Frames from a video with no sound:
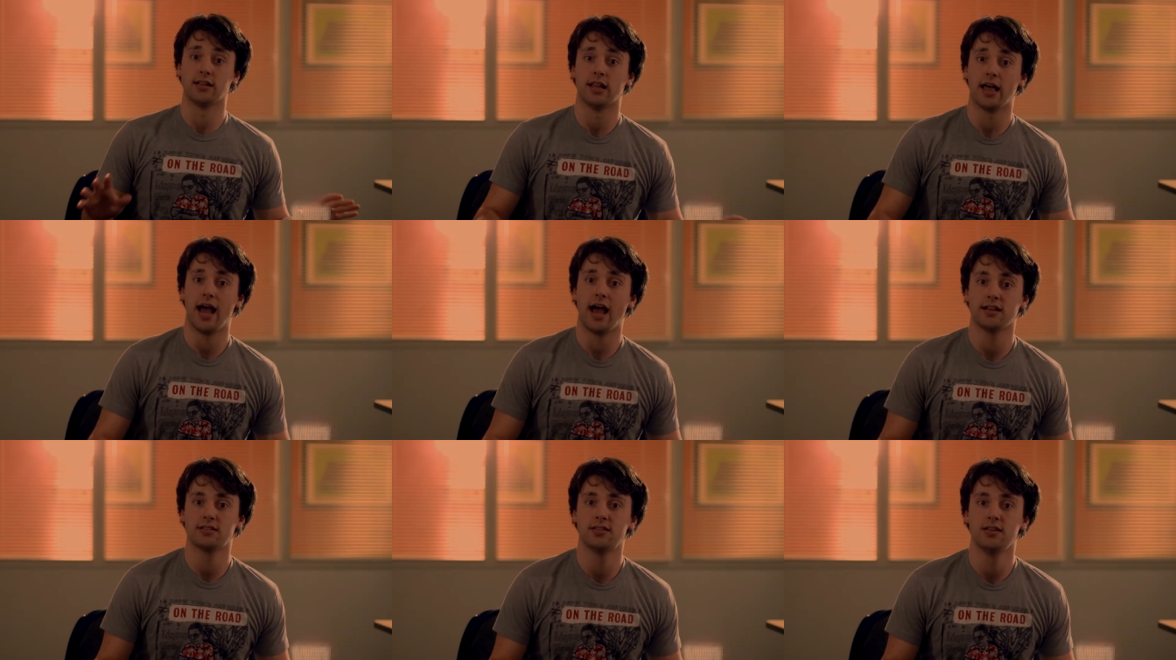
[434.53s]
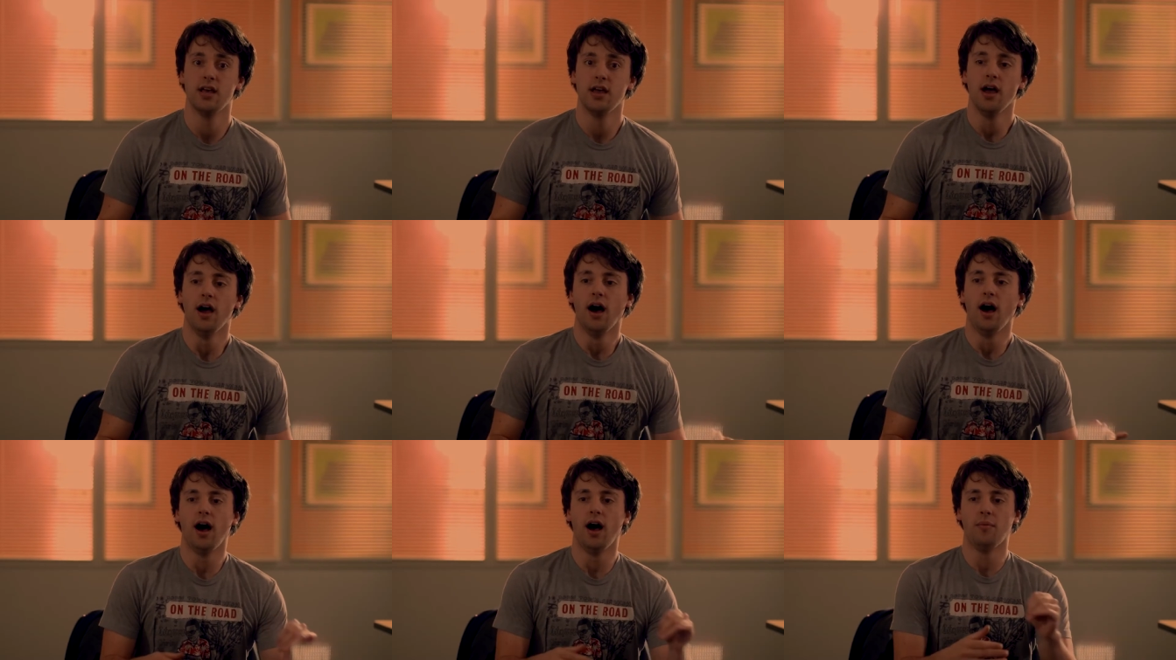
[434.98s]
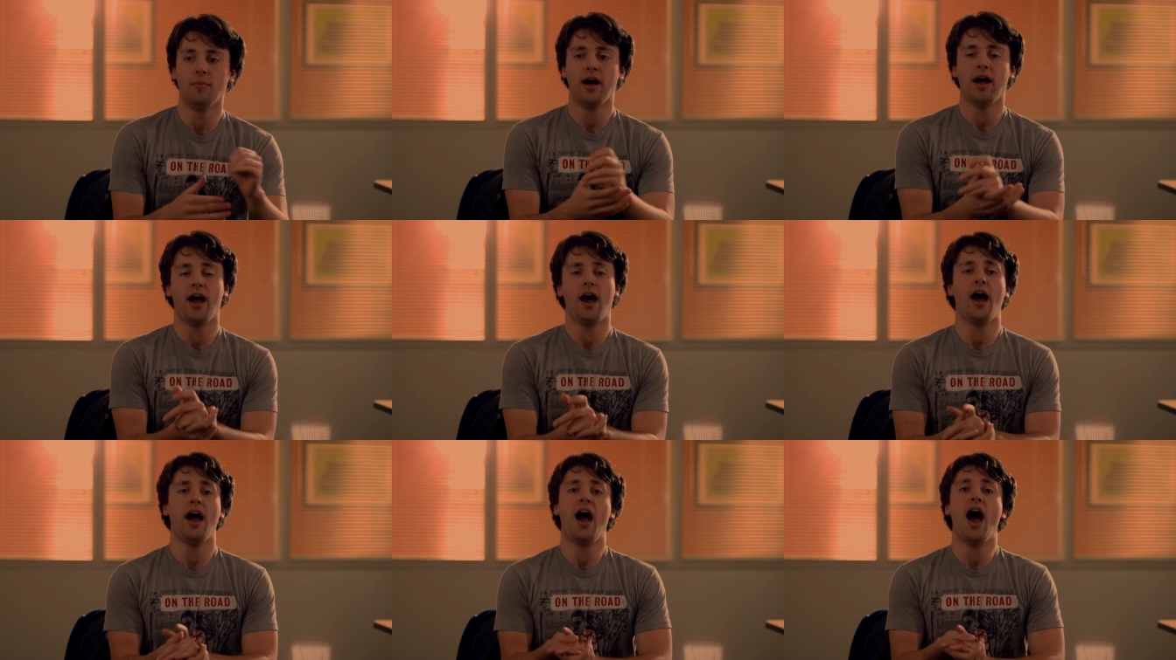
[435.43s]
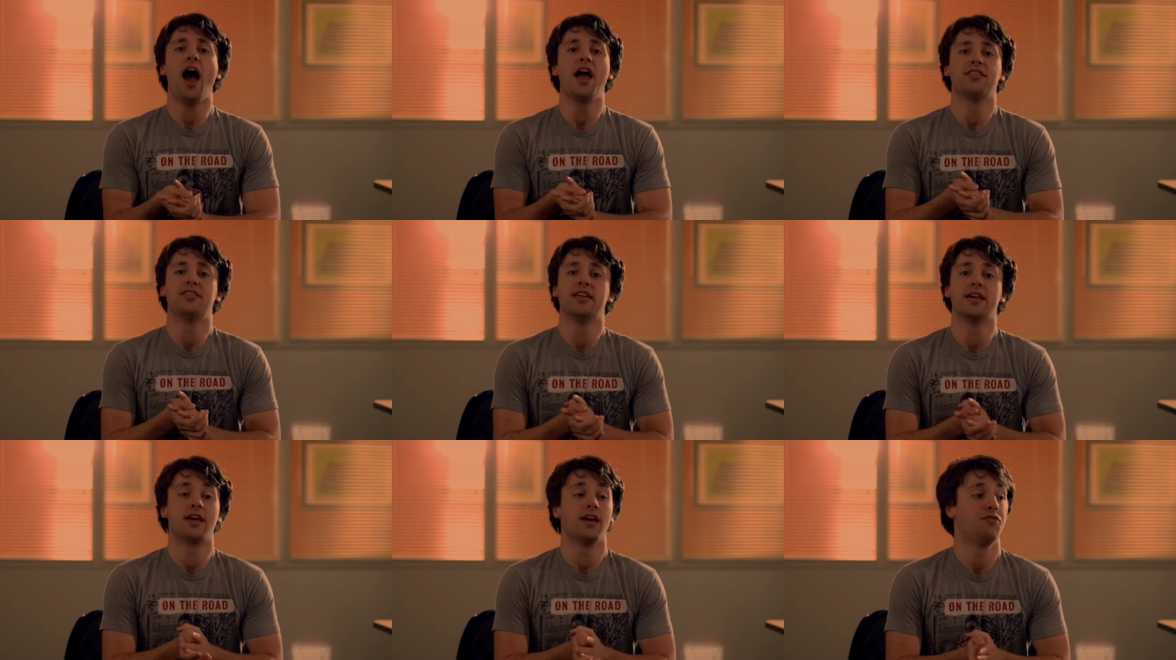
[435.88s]
class um, I,
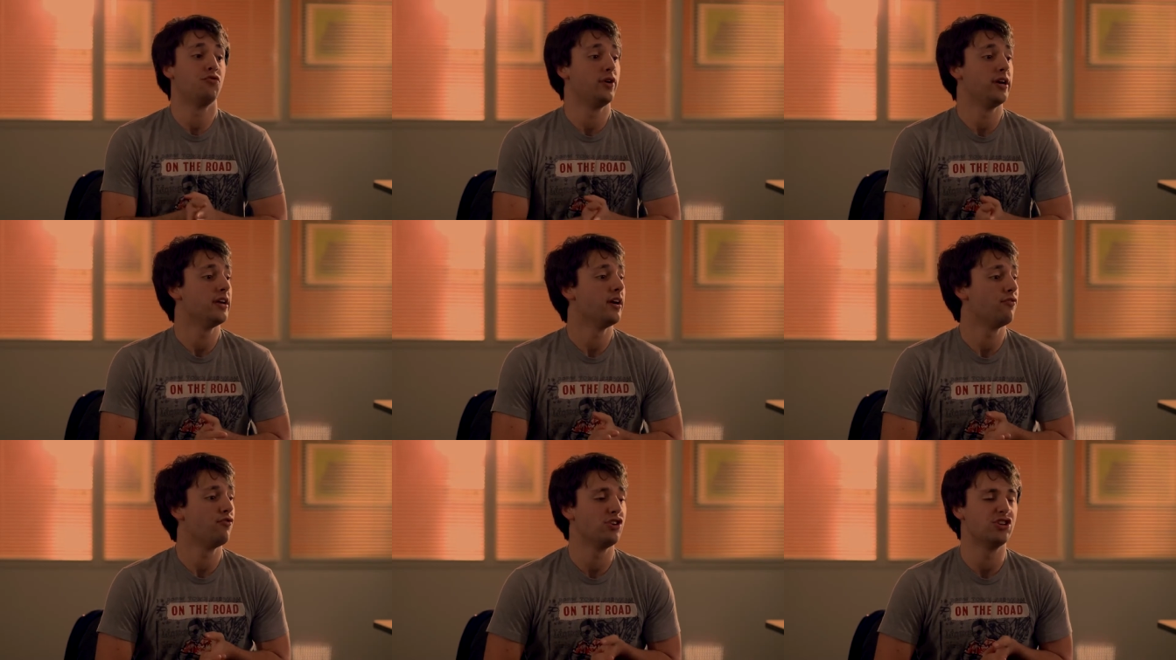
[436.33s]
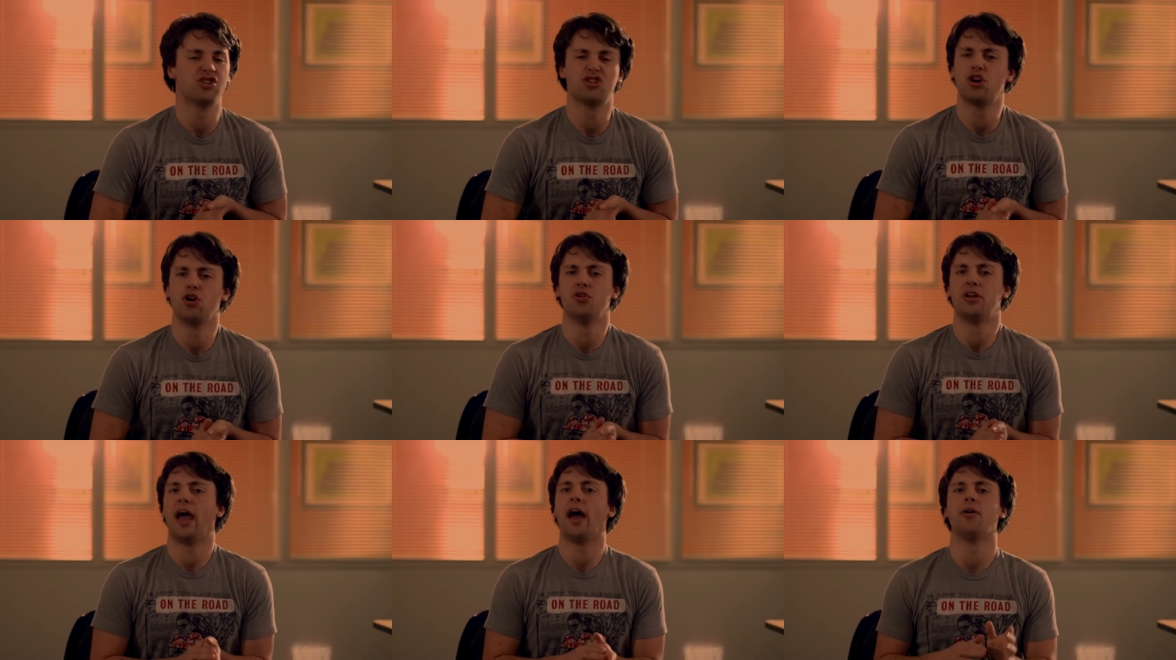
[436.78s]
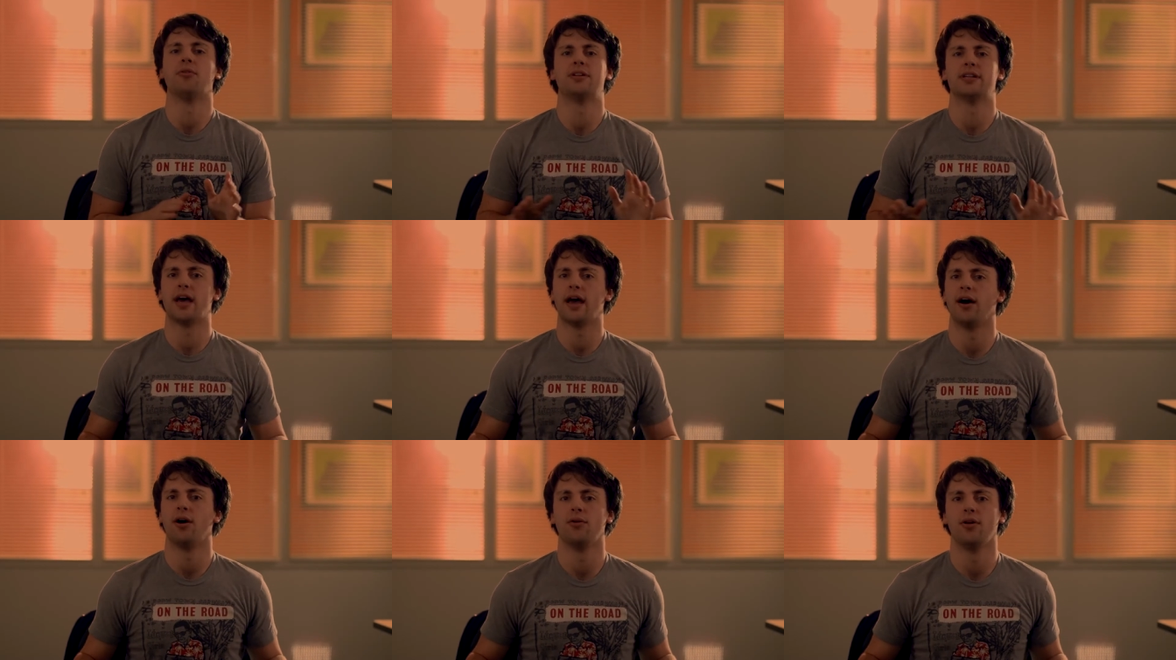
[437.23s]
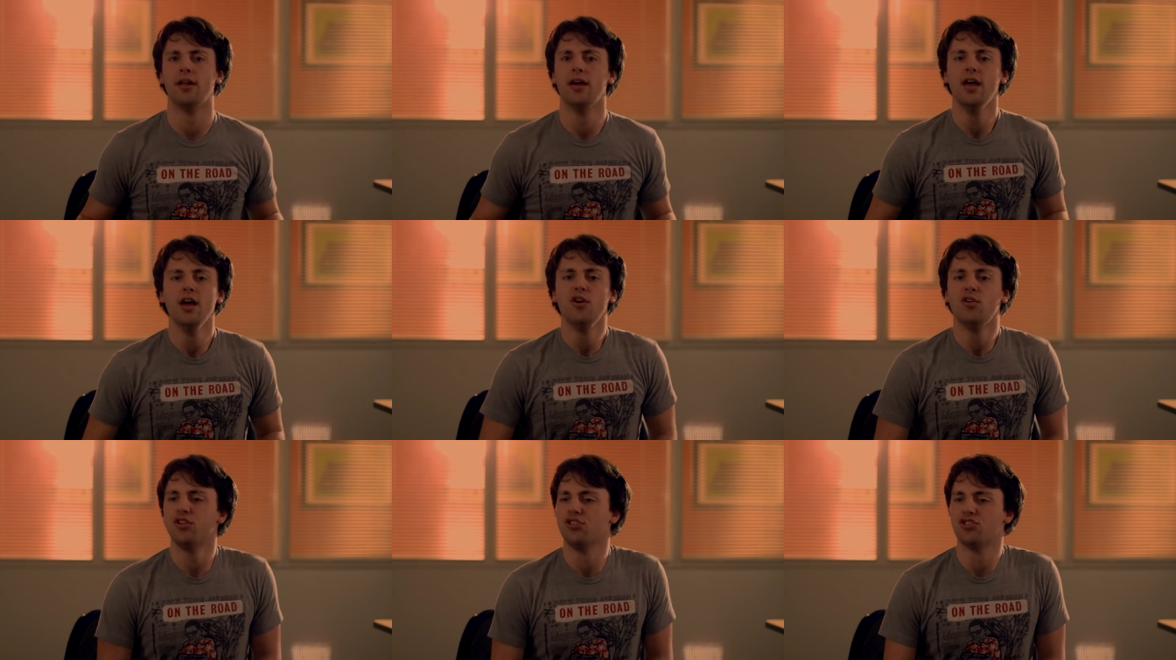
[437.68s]
I think if we if we just go
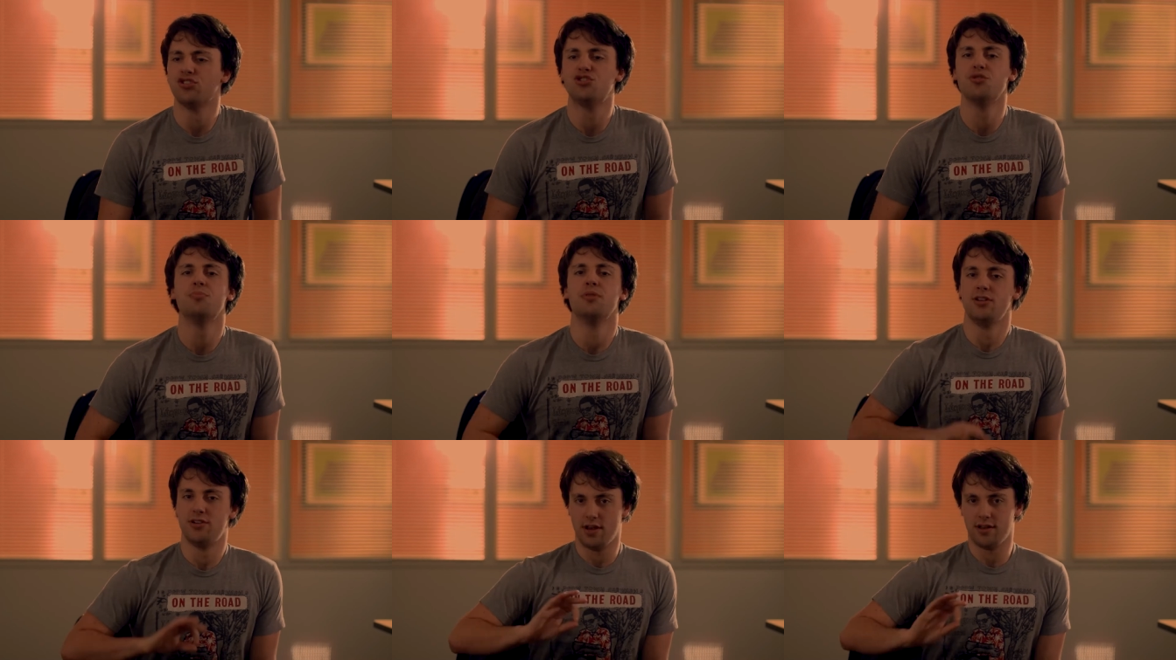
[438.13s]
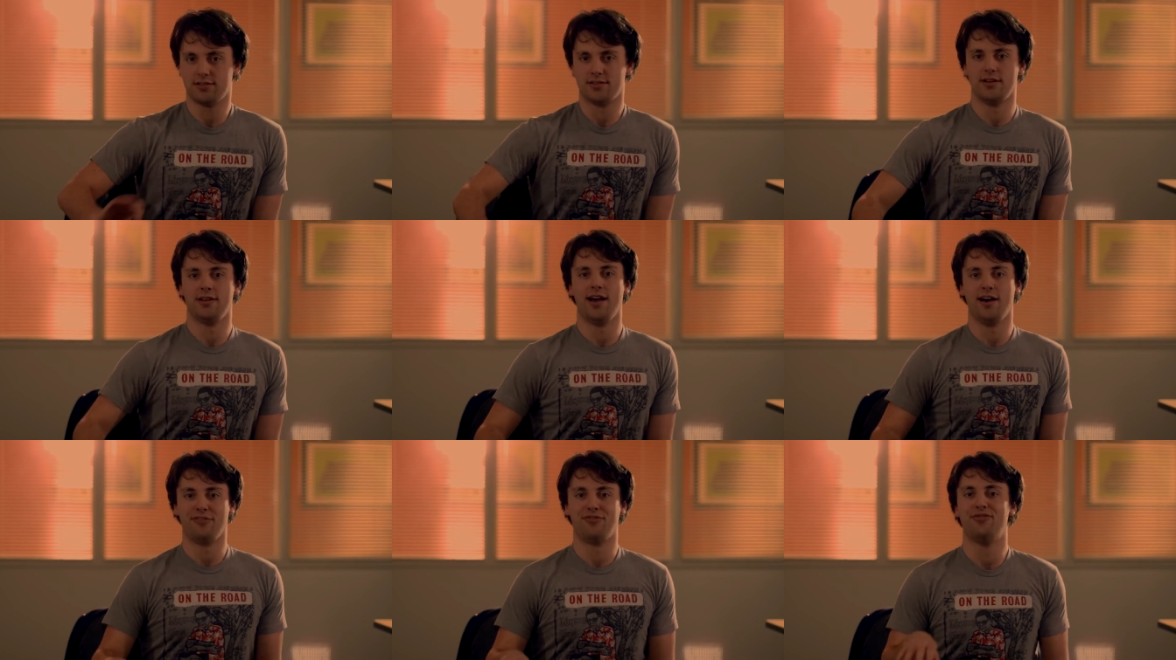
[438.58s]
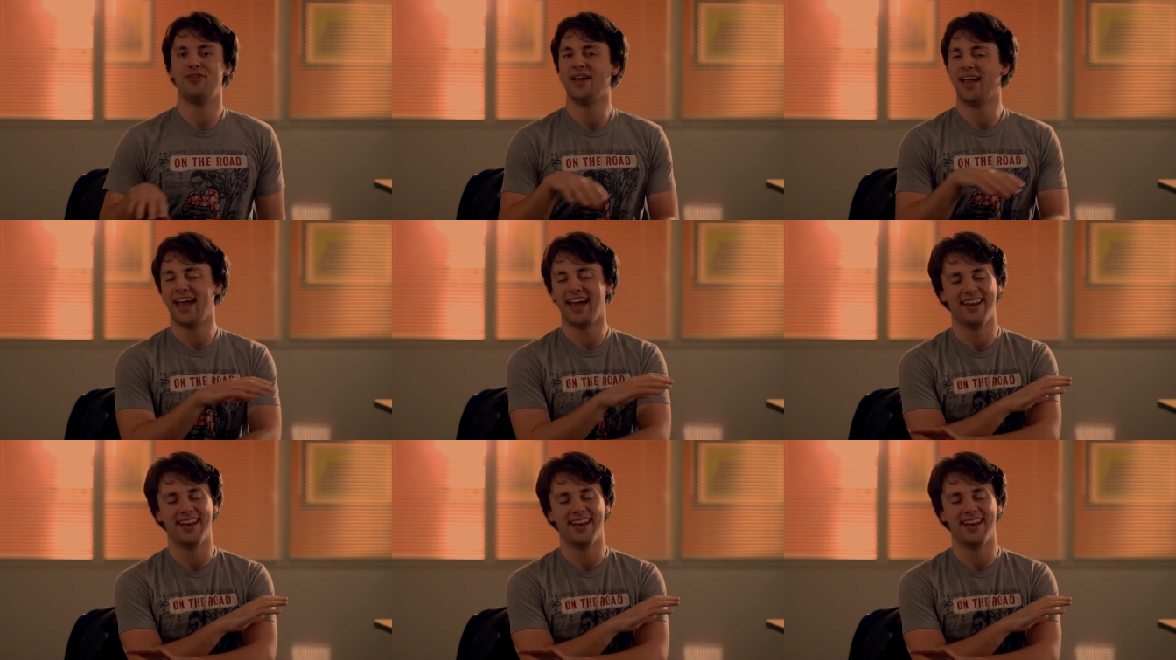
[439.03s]
downtown there should be just enough